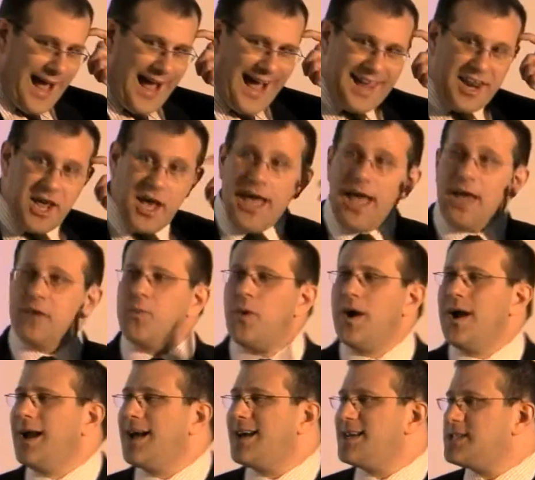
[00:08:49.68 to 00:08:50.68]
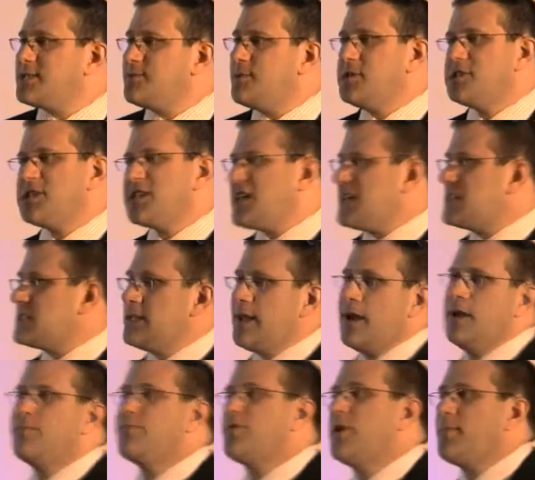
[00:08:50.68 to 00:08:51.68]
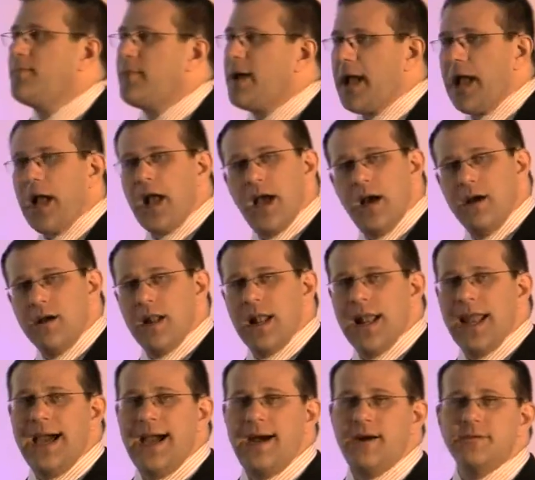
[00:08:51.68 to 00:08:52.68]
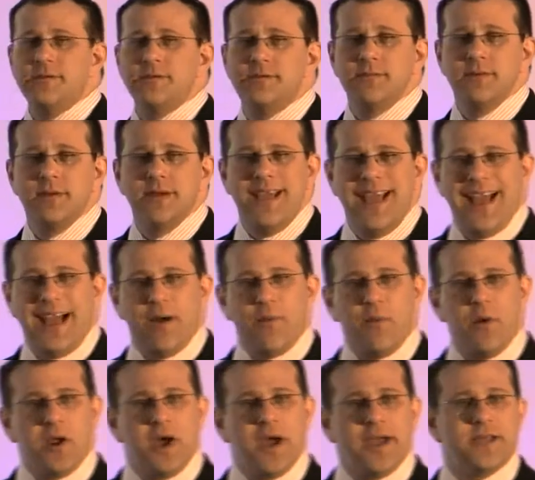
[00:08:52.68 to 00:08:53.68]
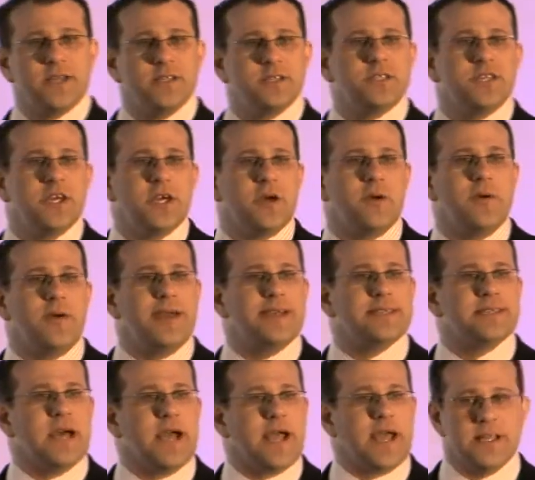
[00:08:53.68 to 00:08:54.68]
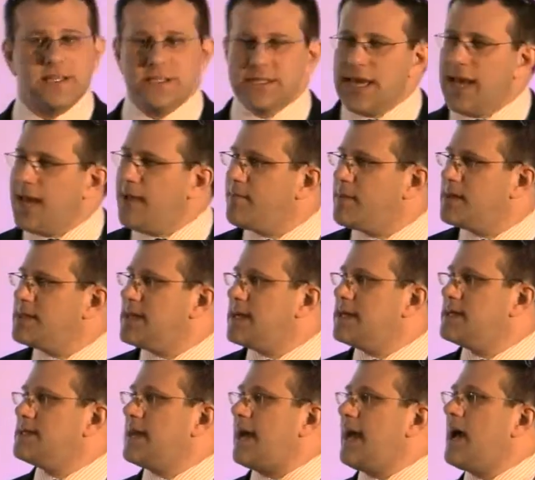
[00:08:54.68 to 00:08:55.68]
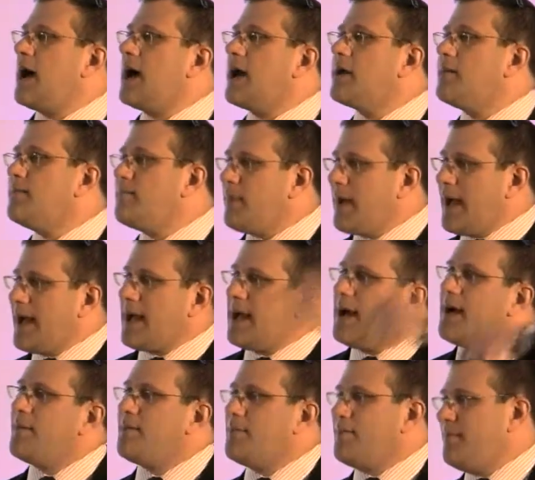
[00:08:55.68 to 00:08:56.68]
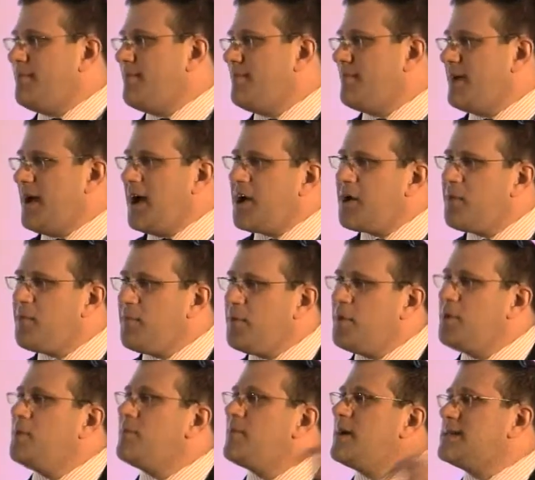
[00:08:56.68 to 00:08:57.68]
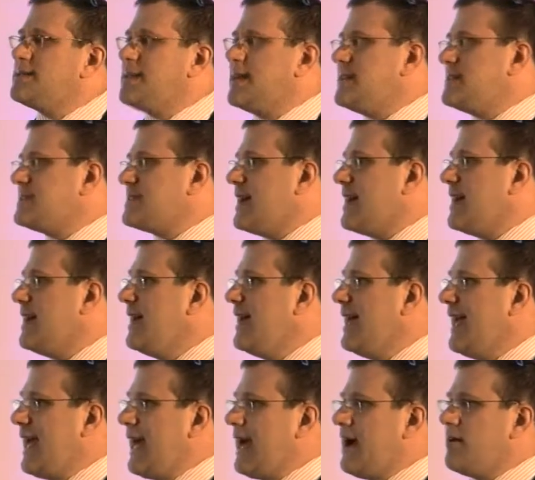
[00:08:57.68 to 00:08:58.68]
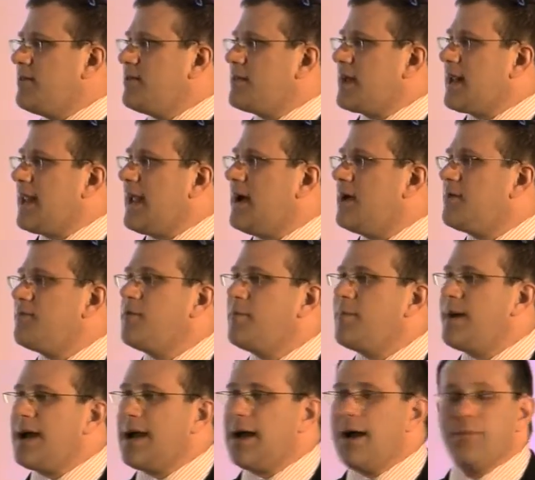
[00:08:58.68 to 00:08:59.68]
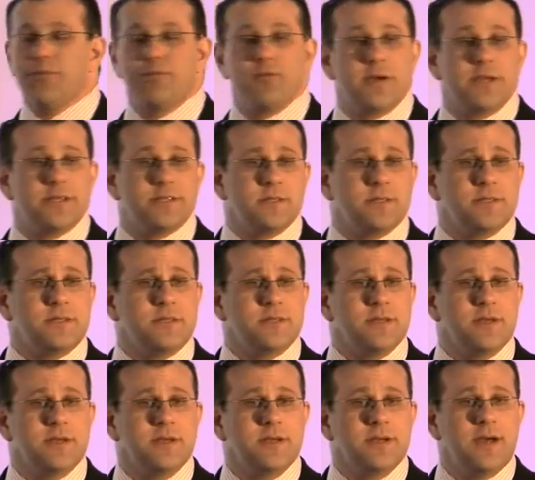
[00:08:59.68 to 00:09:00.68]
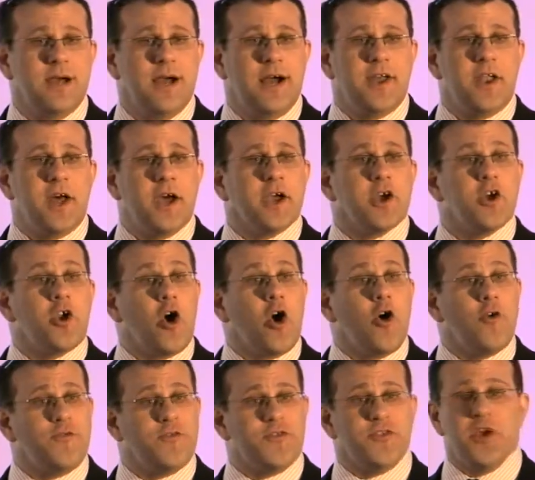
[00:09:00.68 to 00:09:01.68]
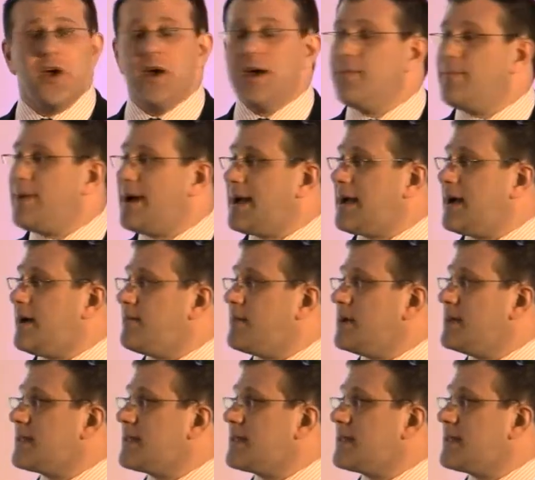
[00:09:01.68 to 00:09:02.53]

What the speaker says: And I had one customer who said, that's no problem, I can go cloud, and what I can do is I can take my data out, I can back up, I can pull my data out the cloud for backup reasons, and I can off-site back up my